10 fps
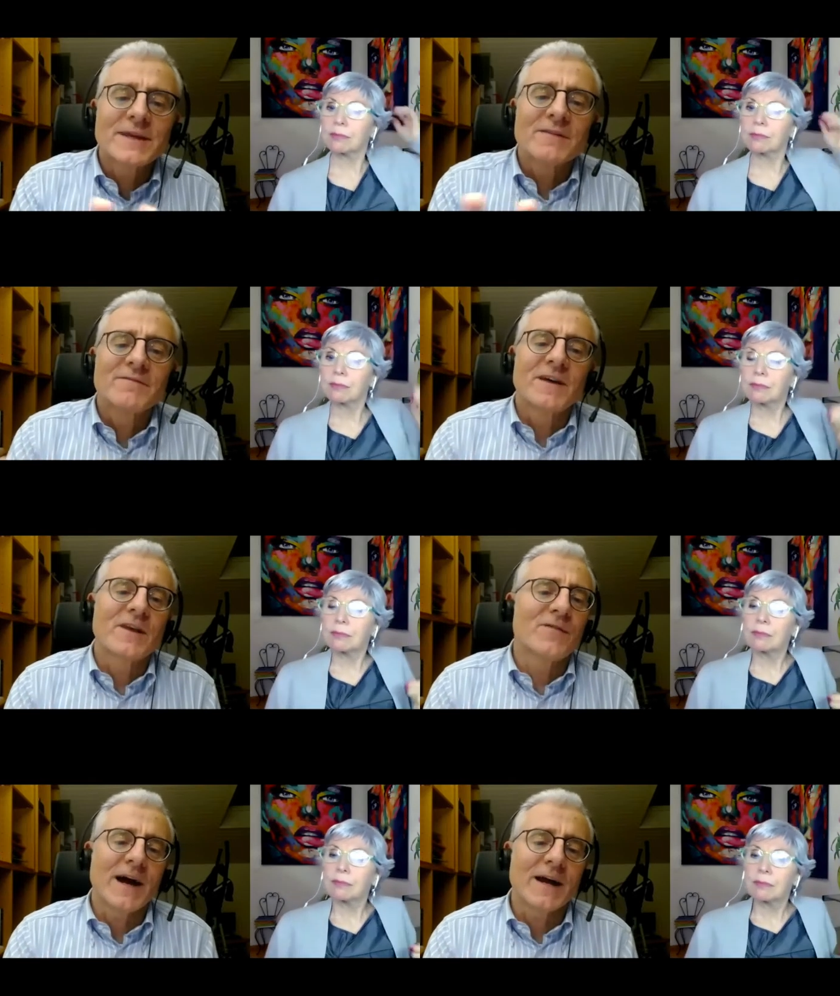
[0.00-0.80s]
Speaker 1: can
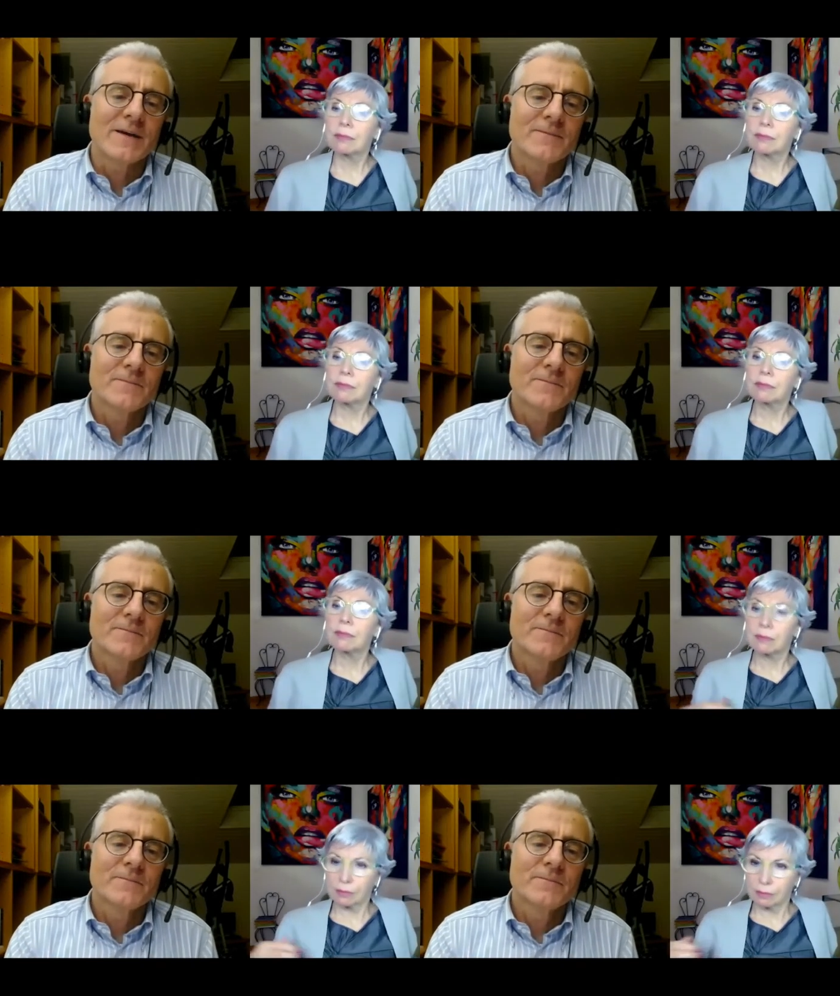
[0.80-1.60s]
verify.
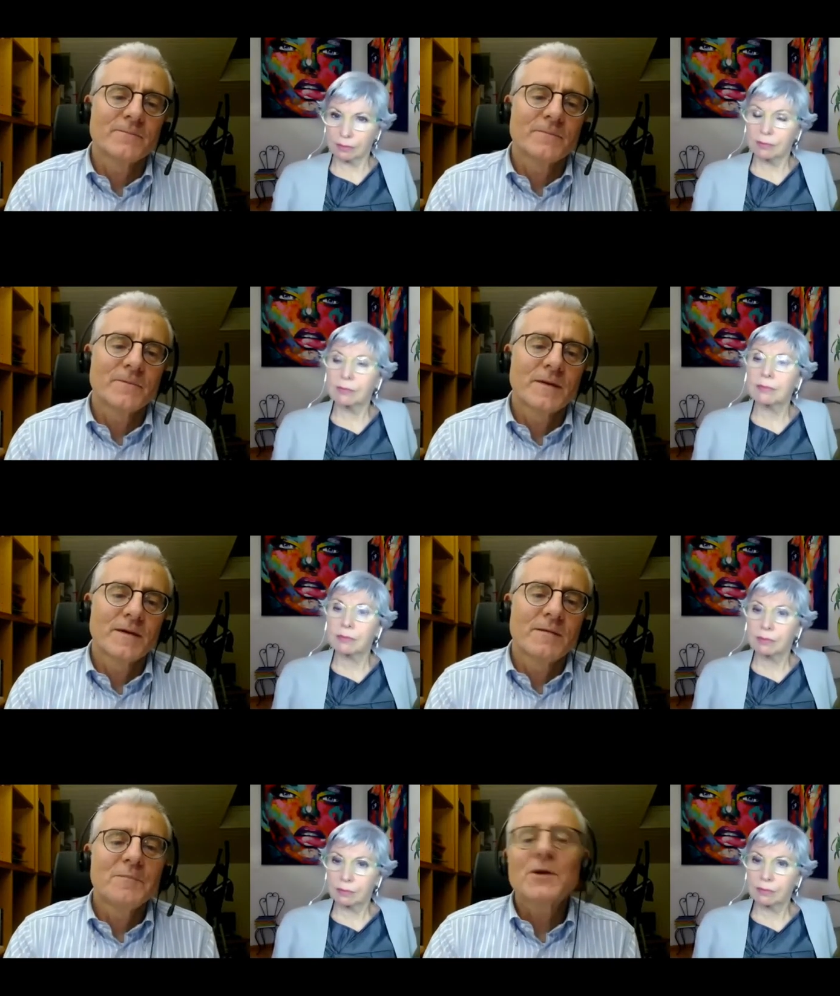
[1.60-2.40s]

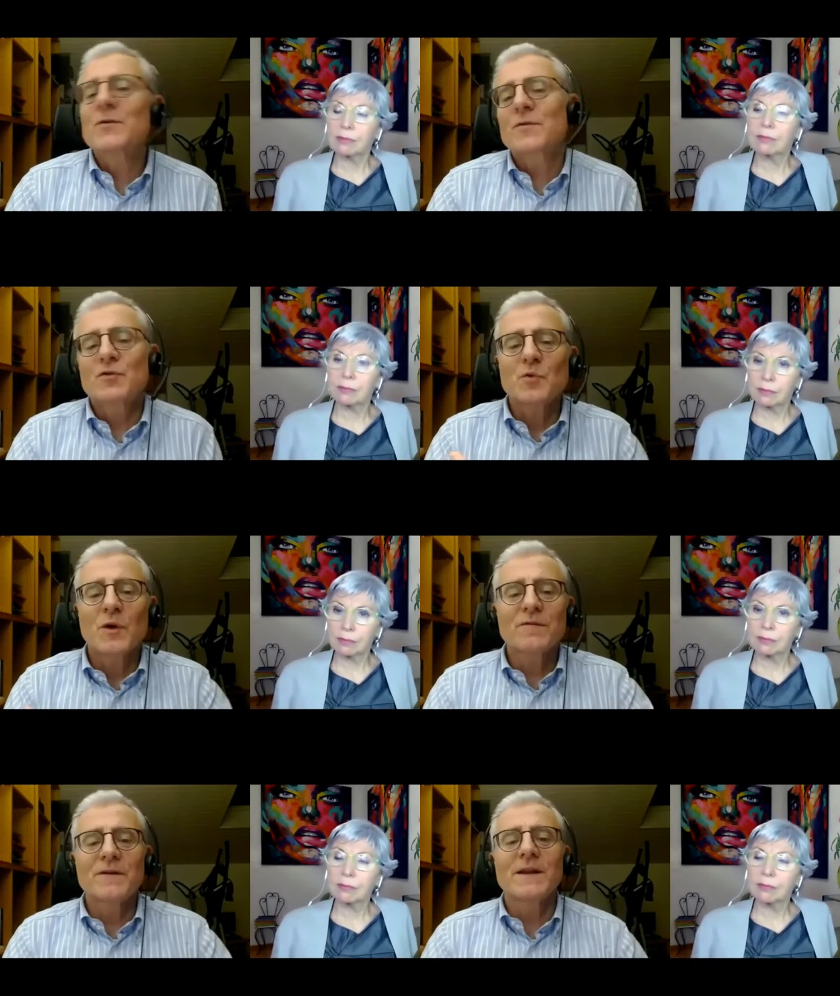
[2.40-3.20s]
Because too
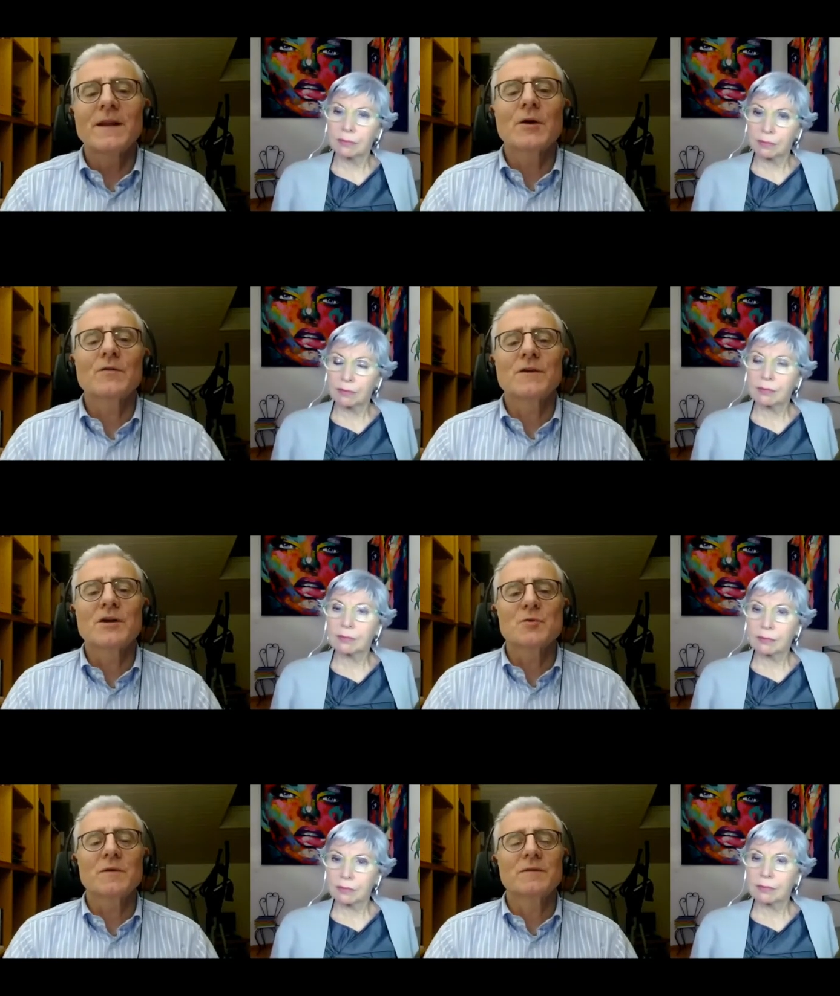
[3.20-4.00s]
often in
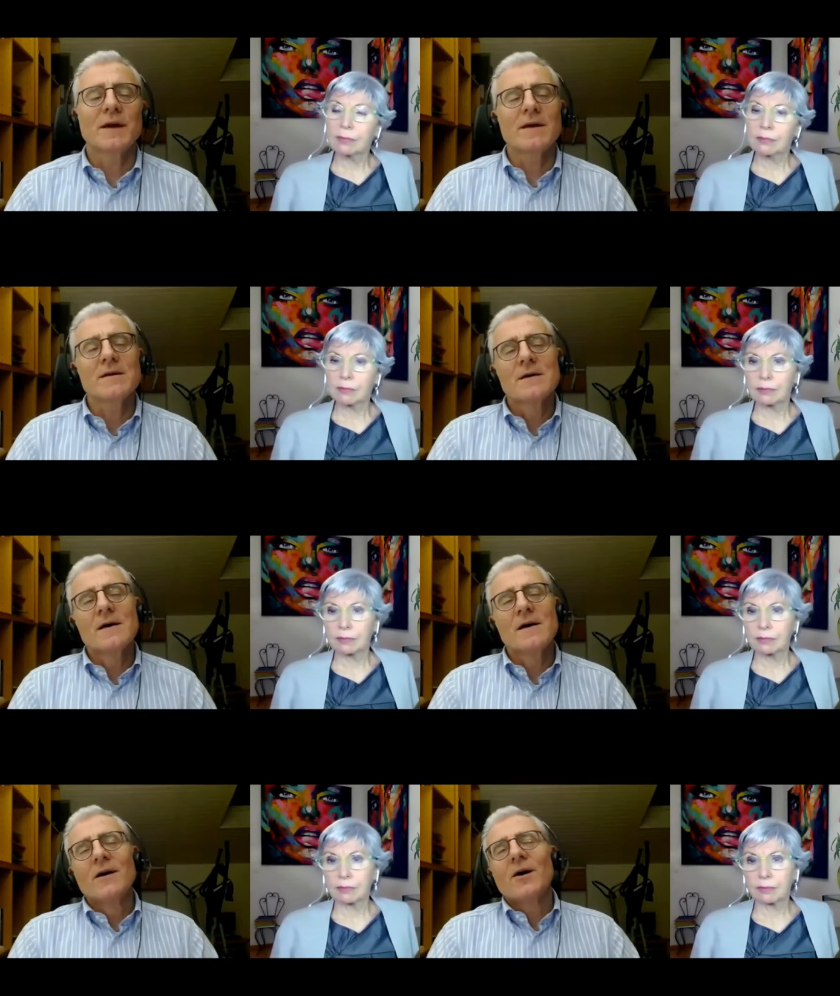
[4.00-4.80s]
negotiation, we say,
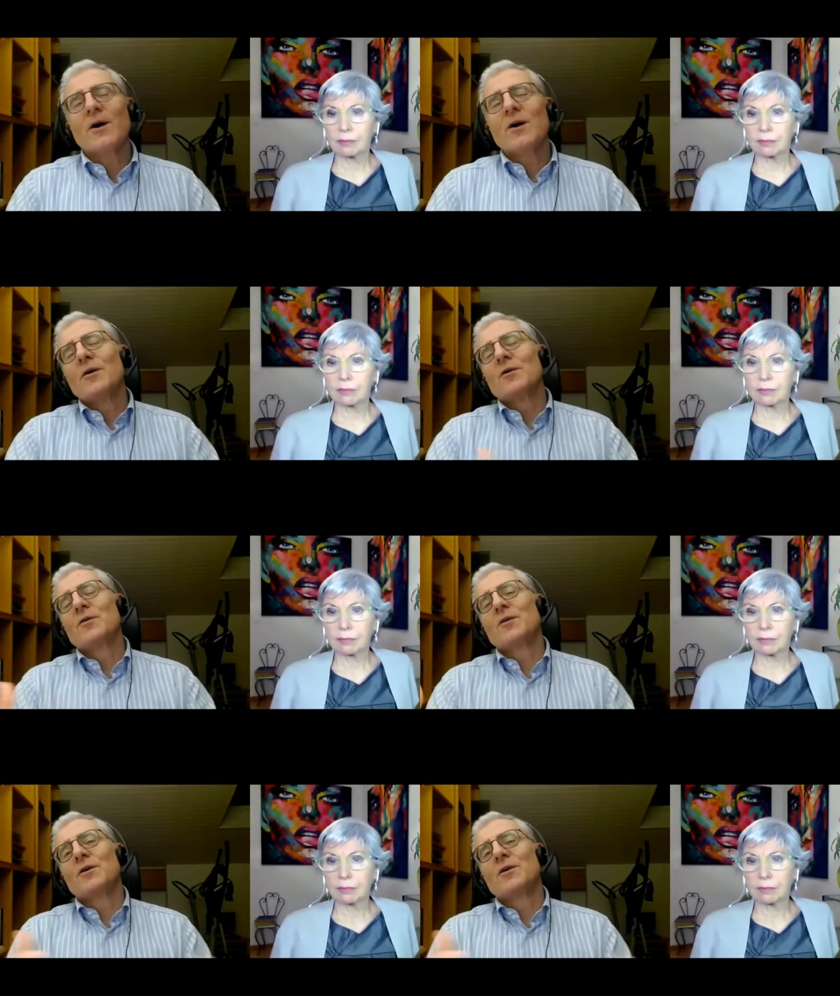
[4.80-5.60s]
oh,
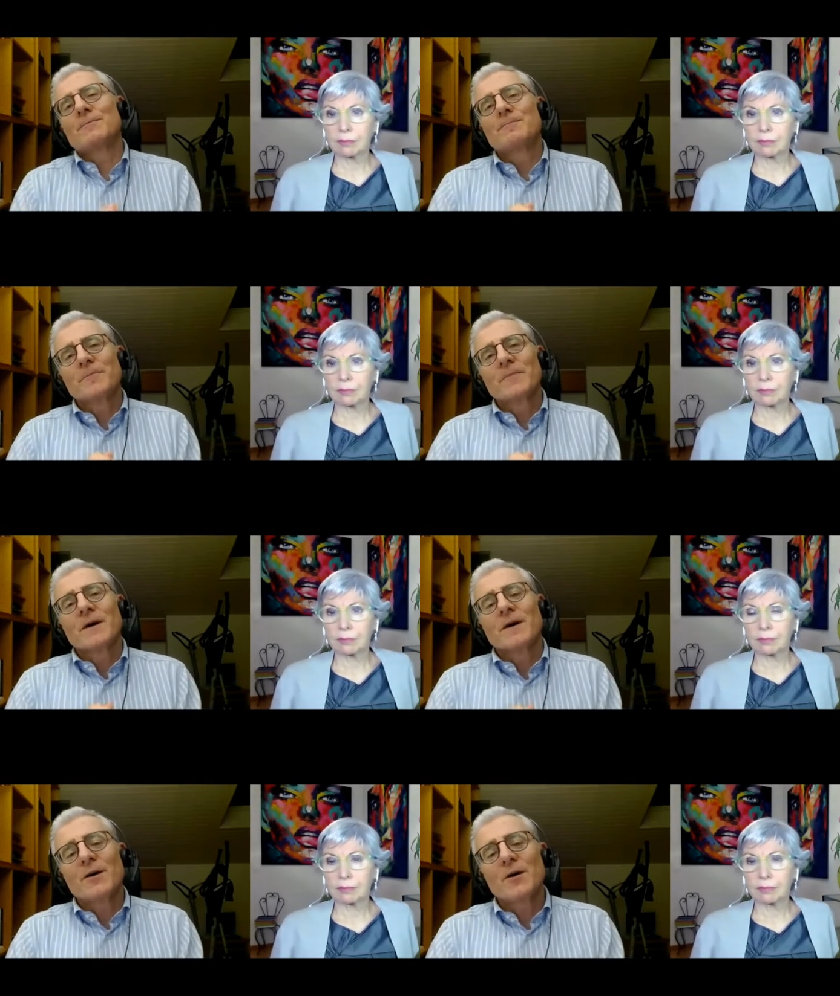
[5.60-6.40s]
you know,
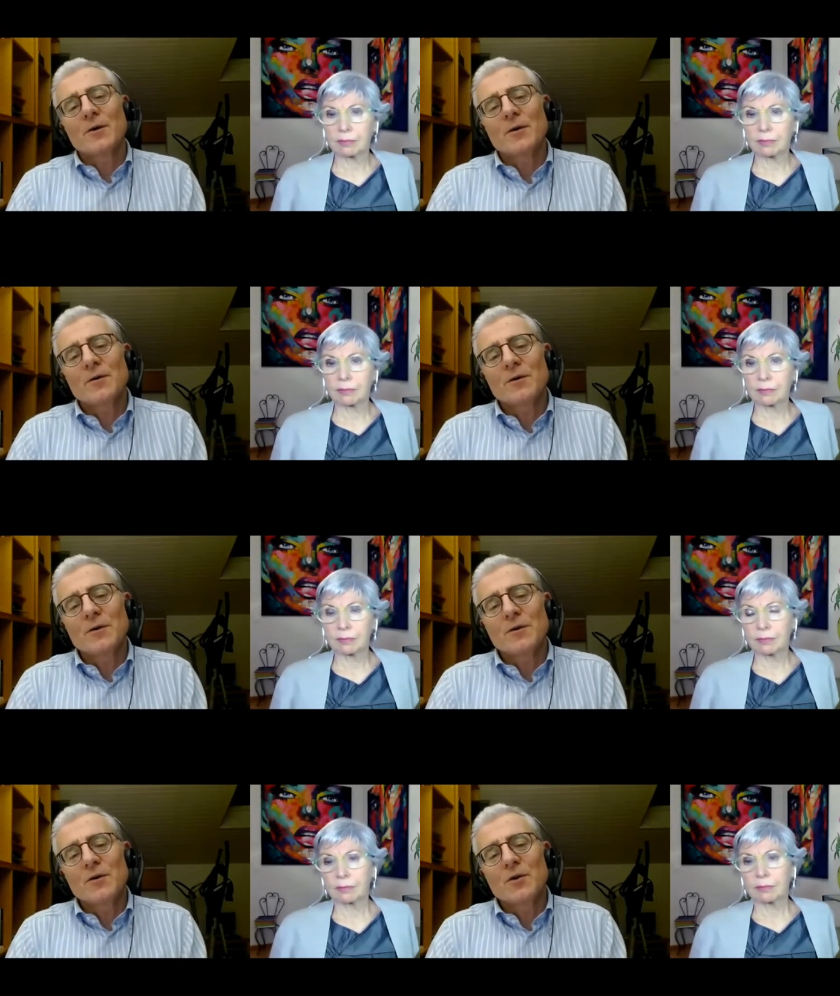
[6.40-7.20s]
uh,
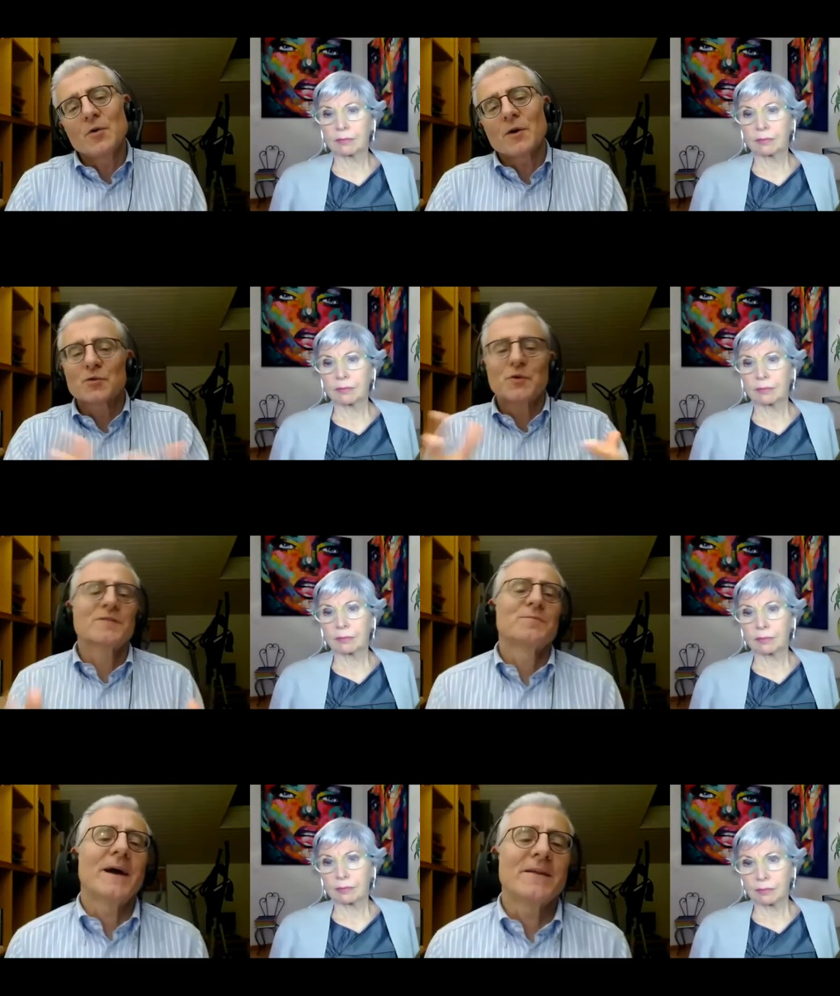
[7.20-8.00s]
you're too
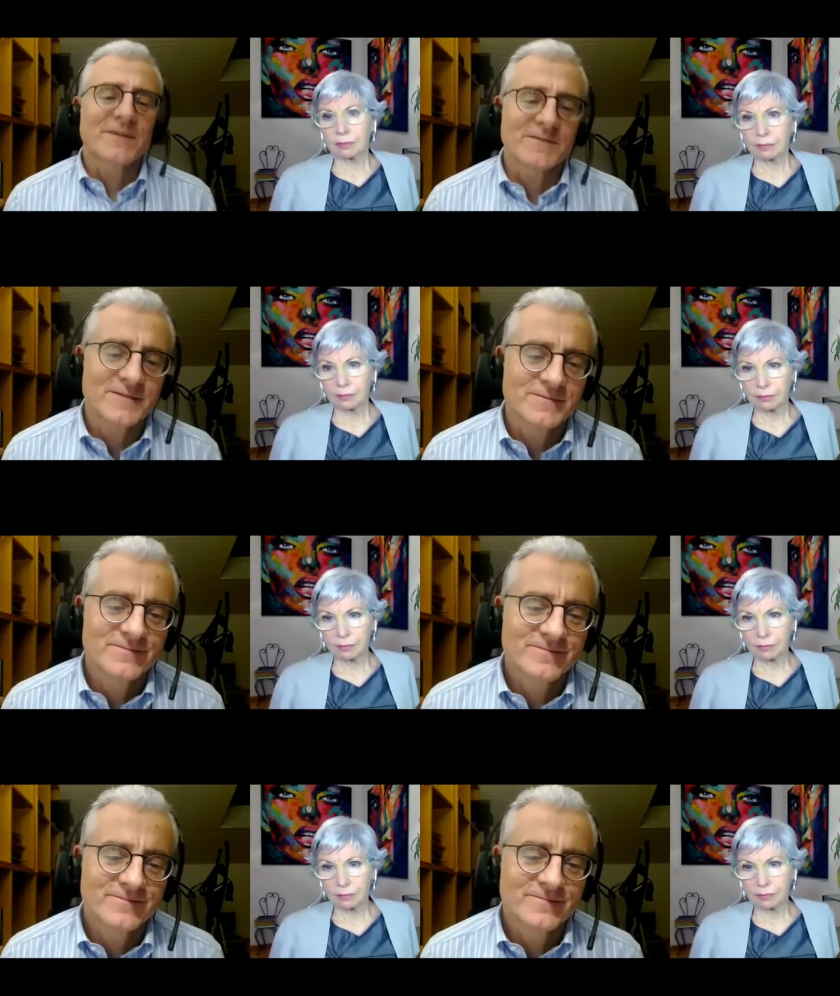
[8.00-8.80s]
expensive.
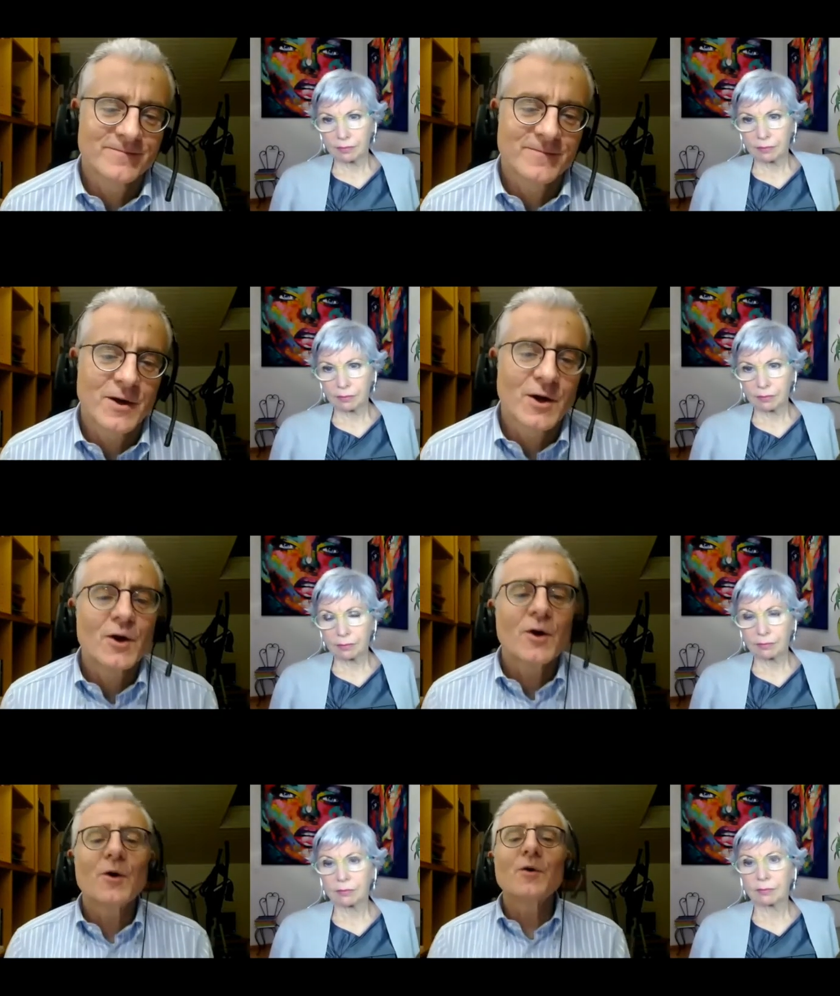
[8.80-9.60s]

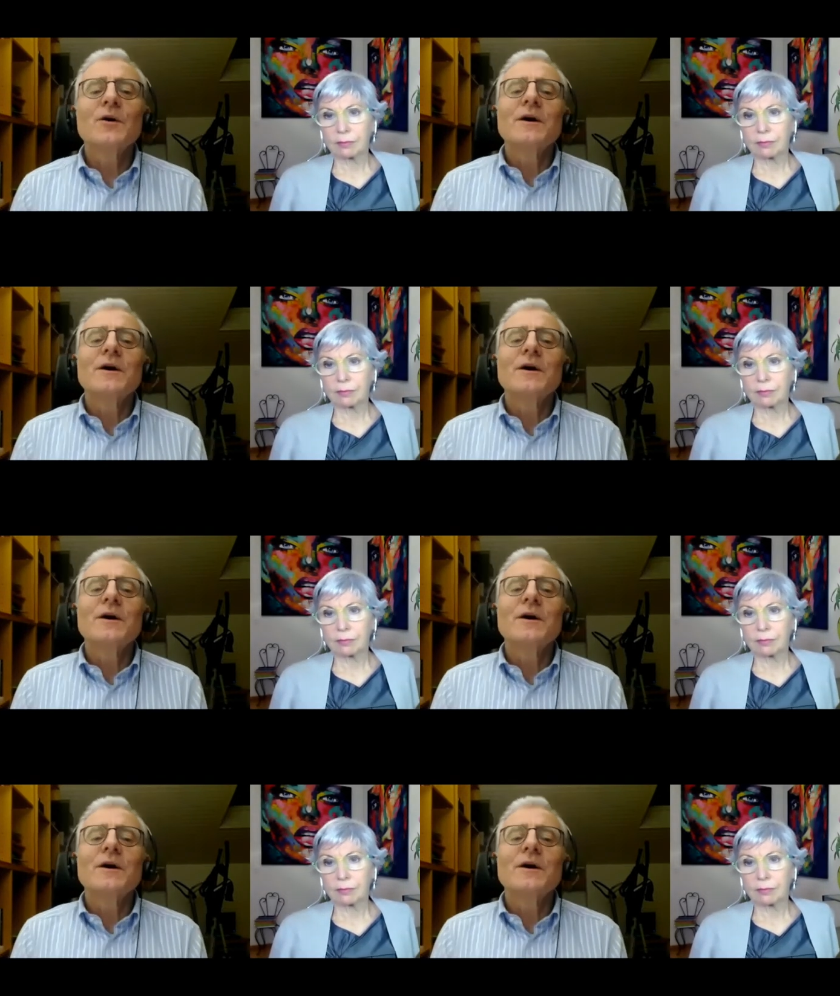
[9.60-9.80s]
Oh,